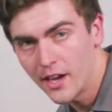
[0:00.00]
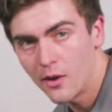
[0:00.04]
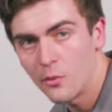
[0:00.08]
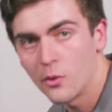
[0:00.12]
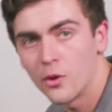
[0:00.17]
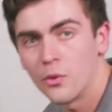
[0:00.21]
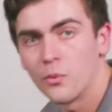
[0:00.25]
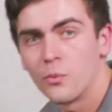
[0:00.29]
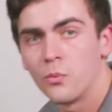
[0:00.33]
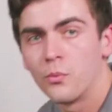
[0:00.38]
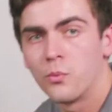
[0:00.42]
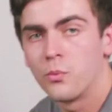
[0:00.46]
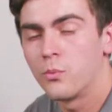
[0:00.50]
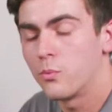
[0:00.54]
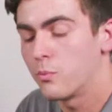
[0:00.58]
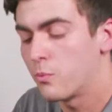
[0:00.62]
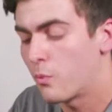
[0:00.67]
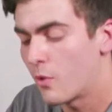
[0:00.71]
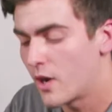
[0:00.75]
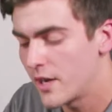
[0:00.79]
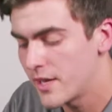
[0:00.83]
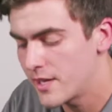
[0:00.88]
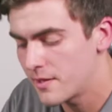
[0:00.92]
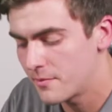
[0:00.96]
our
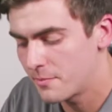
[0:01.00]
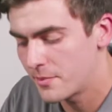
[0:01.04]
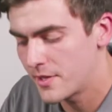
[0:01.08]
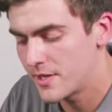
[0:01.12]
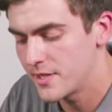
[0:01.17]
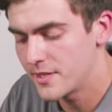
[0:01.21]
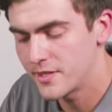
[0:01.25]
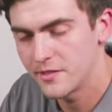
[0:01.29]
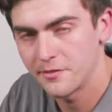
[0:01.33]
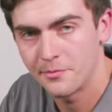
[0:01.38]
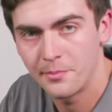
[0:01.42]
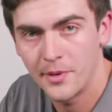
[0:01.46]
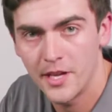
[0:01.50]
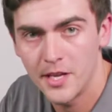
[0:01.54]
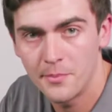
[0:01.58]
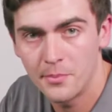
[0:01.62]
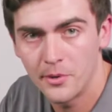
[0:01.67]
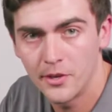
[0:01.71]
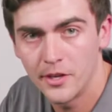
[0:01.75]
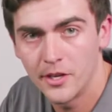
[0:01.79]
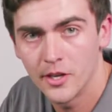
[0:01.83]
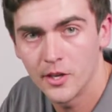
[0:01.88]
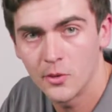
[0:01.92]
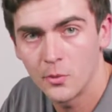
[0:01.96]
white piece of
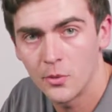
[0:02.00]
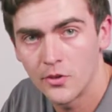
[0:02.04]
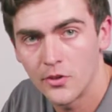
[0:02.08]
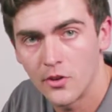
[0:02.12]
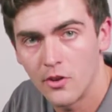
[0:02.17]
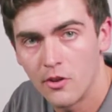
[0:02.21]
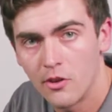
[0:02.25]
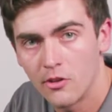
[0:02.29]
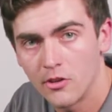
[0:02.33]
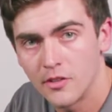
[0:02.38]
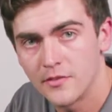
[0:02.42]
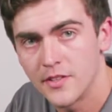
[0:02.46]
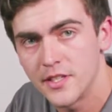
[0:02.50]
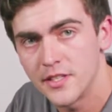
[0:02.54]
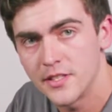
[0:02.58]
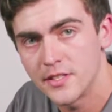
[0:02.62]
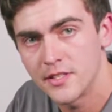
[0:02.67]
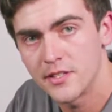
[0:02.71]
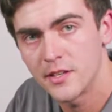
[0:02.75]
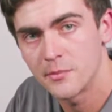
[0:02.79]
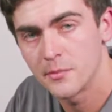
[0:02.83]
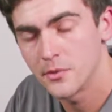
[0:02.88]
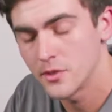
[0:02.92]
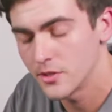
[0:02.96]
paper here with all of these
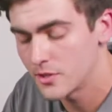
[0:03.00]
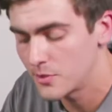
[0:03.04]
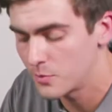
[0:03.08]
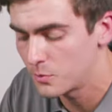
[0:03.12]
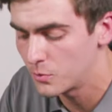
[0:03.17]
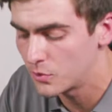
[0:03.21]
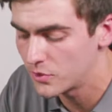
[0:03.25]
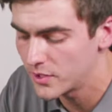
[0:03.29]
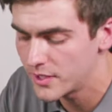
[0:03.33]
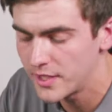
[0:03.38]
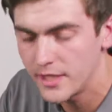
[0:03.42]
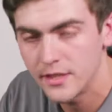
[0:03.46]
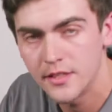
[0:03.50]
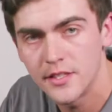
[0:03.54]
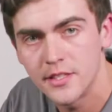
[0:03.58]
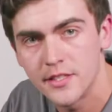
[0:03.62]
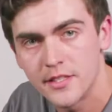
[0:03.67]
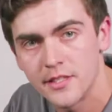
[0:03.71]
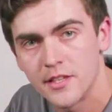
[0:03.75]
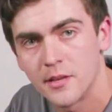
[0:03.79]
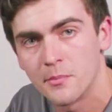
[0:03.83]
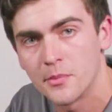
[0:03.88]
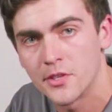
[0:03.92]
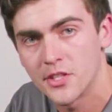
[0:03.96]
numbers. We'll need
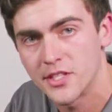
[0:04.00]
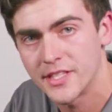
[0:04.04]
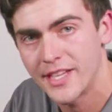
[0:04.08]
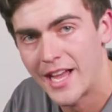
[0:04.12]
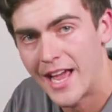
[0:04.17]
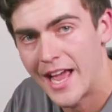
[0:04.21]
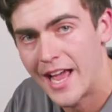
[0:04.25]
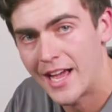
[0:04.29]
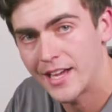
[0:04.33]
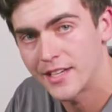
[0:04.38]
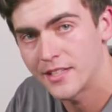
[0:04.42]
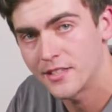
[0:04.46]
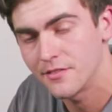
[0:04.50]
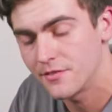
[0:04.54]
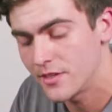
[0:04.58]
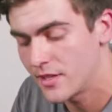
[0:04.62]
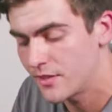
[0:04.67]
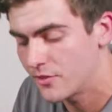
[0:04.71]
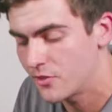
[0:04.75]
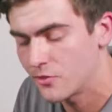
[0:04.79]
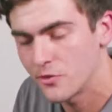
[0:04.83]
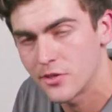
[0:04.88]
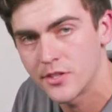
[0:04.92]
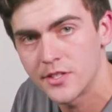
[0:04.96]
these numbers to
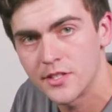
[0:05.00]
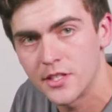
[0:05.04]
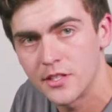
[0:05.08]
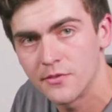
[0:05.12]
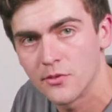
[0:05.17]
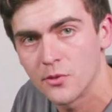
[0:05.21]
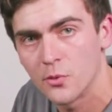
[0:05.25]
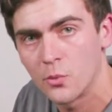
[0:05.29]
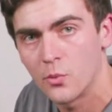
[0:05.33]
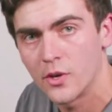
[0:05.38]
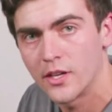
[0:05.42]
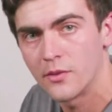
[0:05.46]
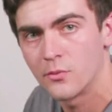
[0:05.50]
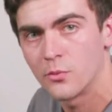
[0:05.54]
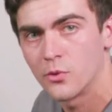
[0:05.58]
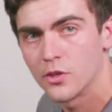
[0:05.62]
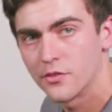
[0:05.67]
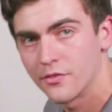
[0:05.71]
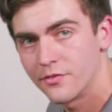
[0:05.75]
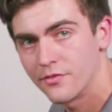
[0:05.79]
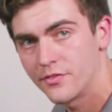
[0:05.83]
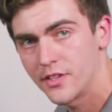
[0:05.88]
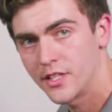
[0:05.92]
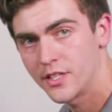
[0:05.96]
activate the receiver when we're
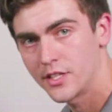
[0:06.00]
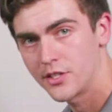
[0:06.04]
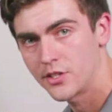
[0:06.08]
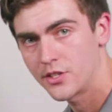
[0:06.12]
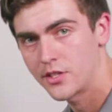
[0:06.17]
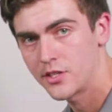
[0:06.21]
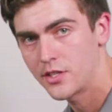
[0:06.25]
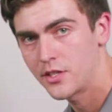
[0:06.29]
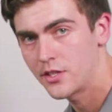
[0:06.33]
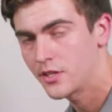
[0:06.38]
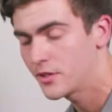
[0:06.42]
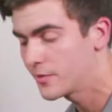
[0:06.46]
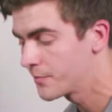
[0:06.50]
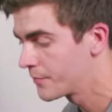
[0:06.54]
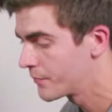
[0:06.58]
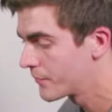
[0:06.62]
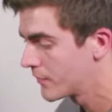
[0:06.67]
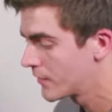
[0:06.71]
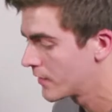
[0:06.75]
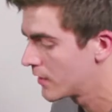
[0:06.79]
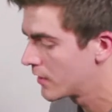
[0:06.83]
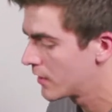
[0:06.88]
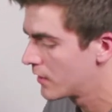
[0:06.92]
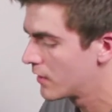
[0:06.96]
finished here.
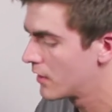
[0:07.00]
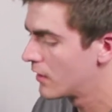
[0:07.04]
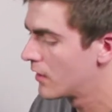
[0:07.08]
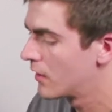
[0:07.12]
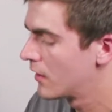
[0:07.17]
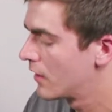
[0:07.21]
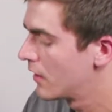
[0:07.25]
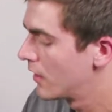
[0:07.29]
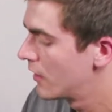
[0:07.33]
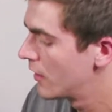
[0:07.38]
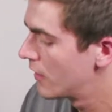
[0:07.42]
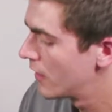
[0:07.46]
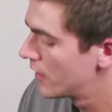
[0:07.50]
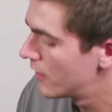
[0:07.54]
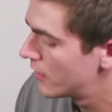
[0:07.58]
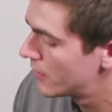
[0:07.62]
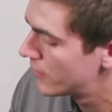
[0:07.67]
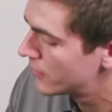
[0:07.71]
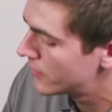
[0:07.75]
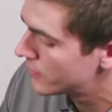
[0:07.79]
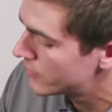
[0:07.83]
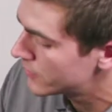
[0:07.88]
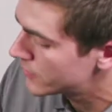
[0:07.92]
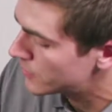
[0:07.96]

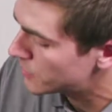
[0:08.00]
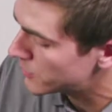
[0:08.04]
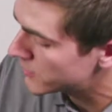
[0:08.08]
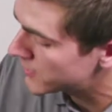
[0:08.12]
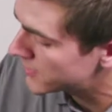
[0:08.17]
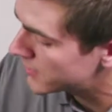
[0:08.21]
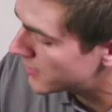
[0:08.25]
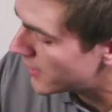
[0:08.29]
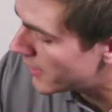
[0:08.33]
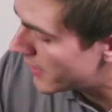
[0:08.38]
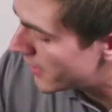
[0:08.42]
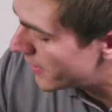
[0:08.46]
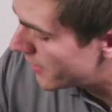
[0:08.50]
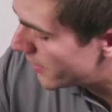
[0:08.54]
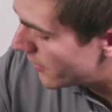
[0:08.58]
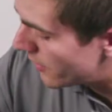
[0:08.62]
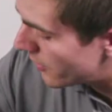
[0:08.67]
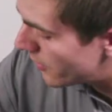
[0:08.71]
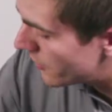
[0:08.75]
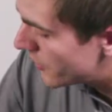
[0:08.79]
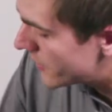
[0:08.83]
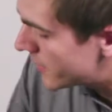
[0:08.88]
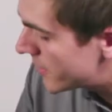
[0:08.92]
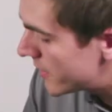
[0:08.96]
So we'll slide in
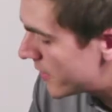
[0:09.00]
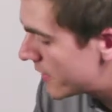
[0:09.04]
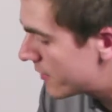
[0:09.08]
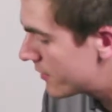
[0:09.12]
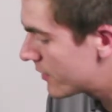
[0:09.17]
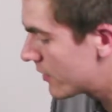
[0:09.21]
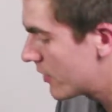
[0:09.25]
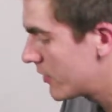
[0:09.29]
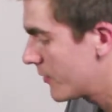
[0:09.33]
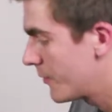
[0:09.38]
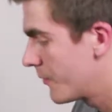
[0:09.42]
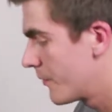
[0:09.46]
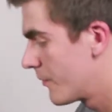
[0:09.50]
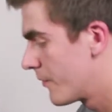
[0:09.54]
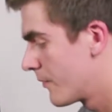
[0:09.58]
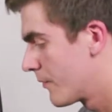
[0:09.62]
our receiver.